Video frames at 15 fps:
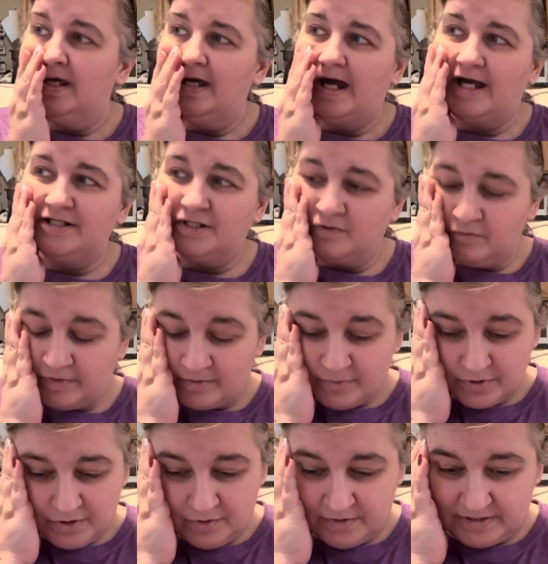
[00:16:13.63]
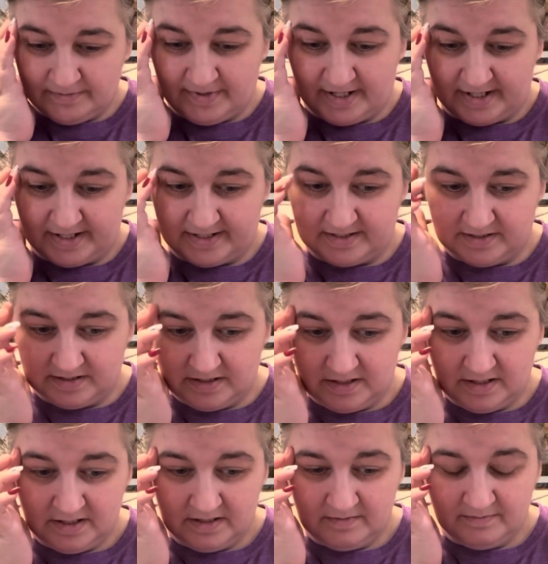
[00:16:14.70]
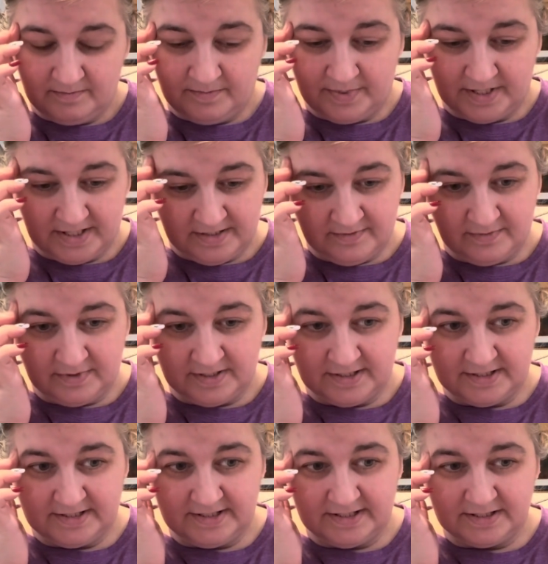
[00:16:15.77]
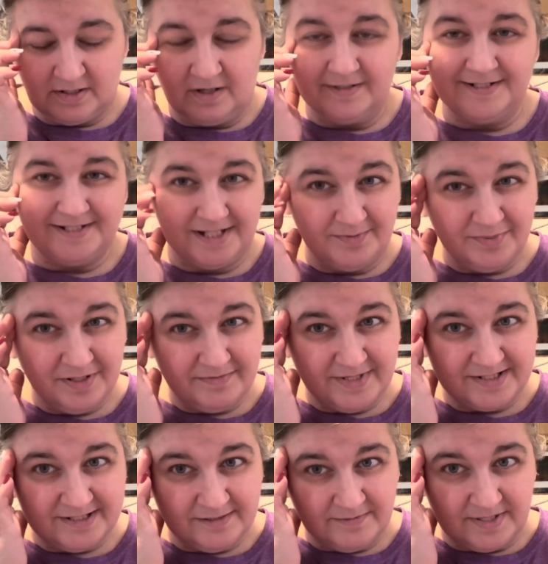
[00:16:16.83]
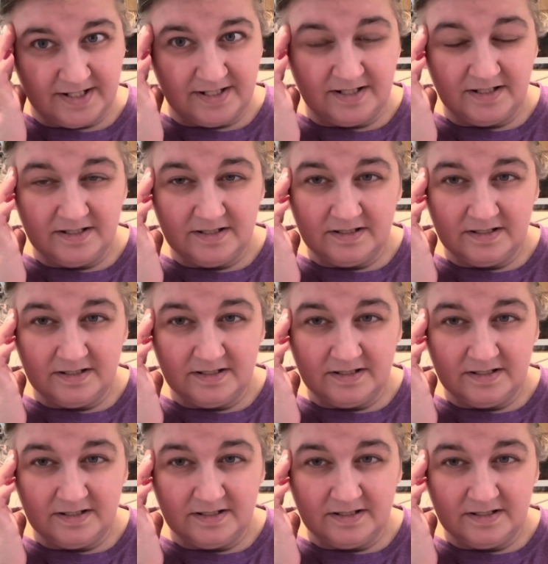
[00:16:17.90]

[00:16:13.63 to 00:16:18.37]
I don't remember who it's by, but it's called Simply Meant to Be,